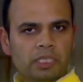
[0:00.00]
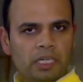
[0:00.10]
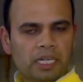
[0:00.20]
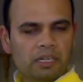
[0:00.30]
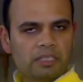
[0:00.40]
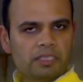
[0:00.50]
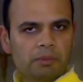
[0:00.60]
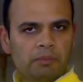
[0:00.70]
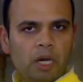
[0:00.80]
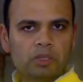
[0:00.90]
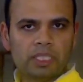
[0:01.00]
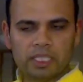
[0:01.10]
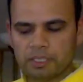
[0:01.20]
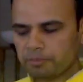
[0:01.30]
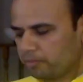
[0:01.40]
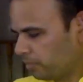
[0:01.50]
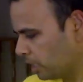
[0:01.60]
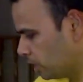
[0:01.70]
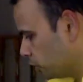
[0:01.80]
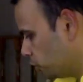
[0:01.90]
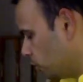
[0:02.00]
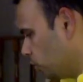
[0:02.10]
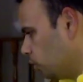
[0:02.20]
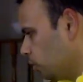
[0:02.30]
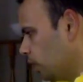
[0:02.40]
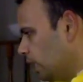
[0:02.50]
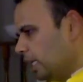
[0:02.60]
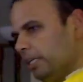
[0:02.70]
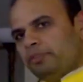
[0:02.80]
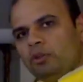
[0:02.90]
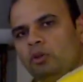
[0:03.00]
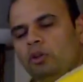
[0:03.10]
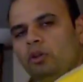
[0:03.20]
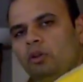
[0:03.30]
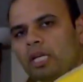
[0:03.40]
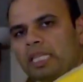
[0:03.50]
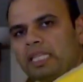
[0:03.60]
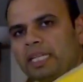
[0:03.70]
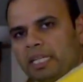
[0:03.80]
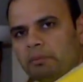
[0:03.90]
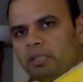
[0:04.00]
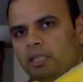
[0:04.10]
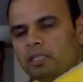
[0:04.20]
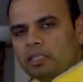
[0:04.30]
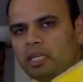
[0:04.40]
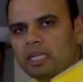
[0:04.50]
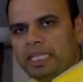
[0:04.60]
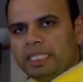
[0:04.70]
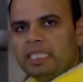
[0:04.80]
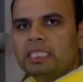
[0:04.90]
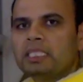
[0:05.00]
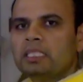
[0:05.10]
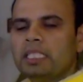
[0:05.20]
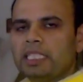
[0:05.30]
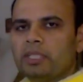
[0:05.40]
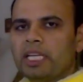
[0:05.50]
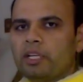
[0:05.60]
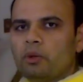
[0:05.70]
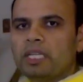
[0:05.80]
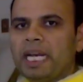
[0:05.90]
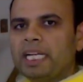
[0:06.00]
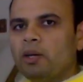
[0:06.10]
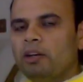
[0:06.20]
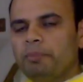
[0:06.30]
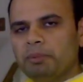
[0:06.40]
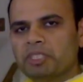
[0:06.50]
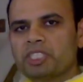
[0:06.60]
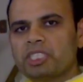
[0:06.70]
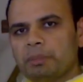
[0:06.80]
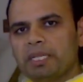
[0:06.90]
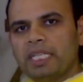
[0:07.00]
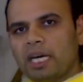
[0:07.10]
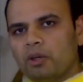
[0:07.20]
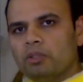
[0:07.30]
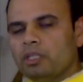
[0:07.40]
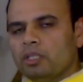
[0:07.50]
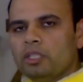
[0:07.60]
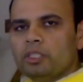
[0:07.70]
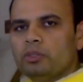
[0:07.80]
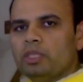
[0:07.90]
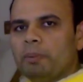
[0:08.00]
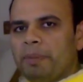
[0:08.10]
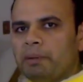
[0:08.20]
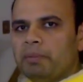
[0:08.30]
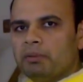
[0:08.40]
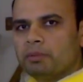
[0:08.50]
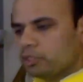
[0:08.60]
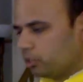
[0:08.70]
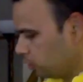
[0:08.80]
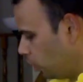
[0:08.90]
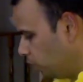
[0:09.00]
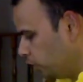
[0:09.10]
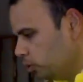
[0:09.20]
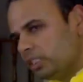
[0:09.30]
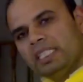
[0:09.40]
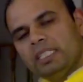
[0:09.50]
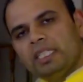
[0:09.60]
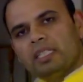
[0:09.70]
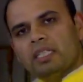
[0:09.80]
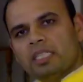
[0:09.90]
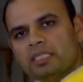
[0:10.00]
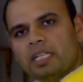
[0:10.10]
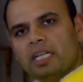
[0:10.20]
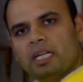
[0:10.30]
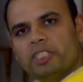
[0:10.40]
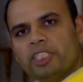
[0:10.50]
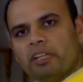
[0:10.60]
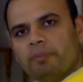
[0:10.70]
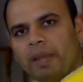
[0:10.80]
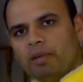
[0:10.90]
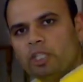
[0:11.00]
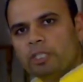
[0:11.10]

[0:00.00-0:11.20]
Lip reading: release them out there. So if you look at the table, the key thing that you can know right now, I have pretty much stripped it down to the bare minimums. All you see here is a sheet of plywood,